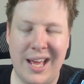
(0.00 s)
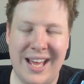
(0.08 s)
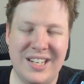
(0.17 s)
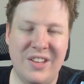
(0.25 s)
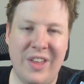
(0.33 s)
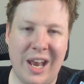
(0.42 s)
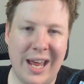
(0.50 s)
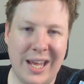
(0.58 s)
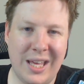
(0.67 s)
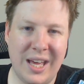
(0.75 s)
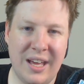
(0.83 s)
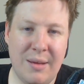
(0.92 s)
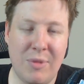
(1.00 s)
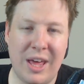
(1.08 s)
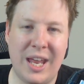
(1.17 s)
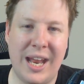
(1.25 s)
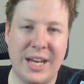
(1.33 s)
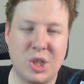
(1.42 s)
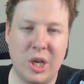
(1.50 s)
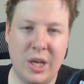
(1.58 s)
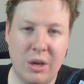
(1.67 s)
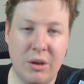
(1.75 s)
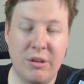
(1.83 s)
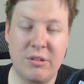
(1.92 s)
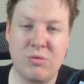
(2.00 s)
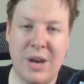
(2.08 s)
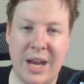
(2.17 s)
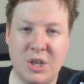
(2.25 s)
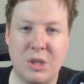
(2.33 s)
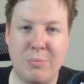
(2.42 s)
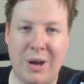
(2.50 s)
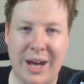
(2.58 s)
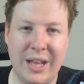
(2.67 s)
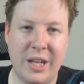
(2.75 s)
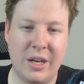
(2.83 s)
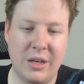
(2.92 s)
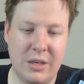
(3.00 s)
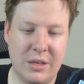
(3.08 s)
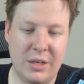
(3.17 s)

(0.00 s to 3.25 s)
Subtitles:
And in the late game, they can actually go straight into the piloting,